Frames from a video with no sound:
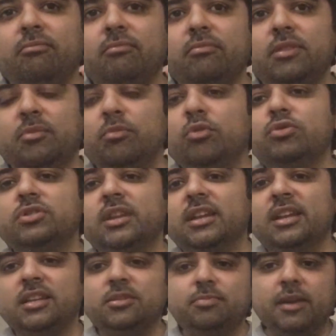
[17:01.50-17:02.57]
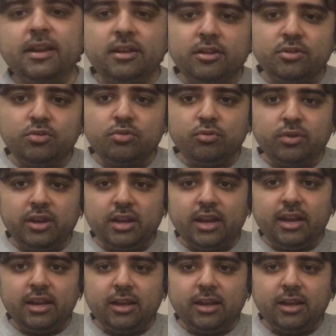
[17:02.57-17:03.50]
the most unexpected storyline